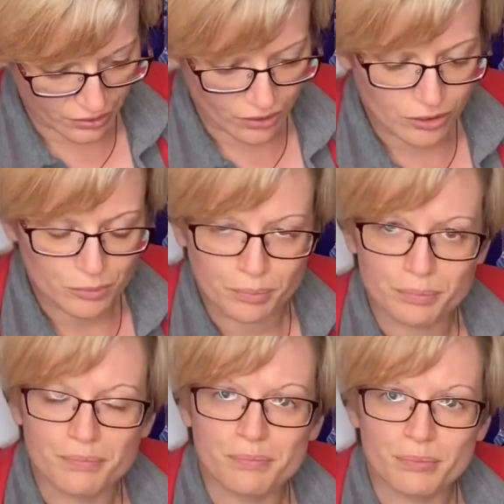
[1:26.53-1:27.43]
all
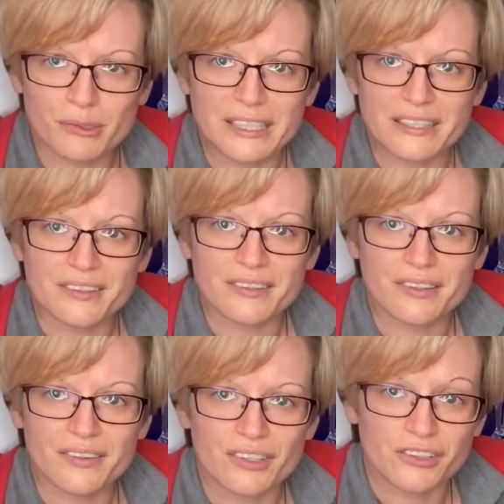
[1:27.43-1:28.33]
breeders
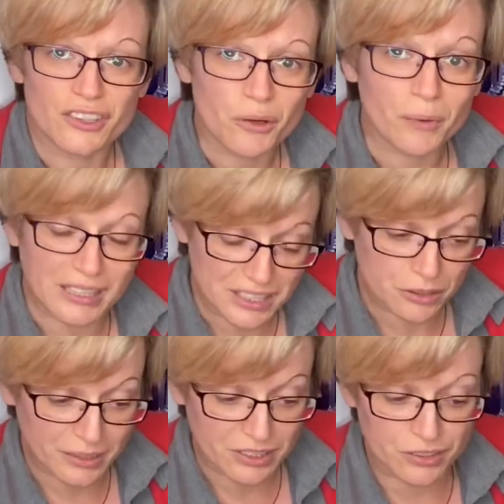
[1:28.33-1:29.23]
that know what they're
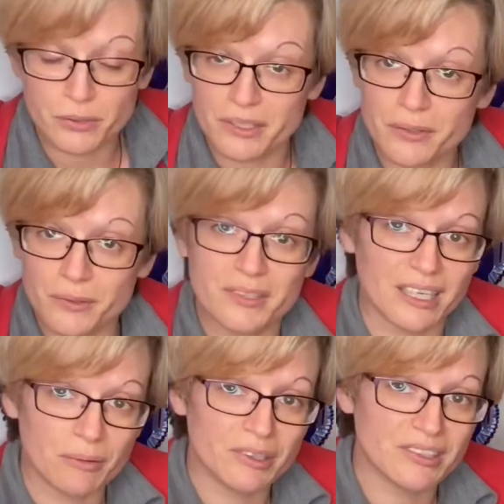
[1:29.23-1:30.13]
doing do use, and I
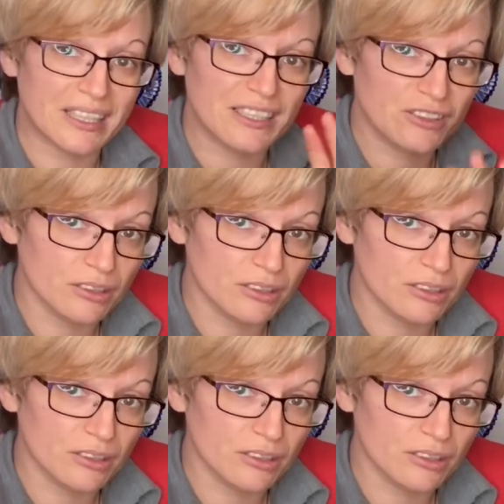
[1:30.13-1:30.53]
will say not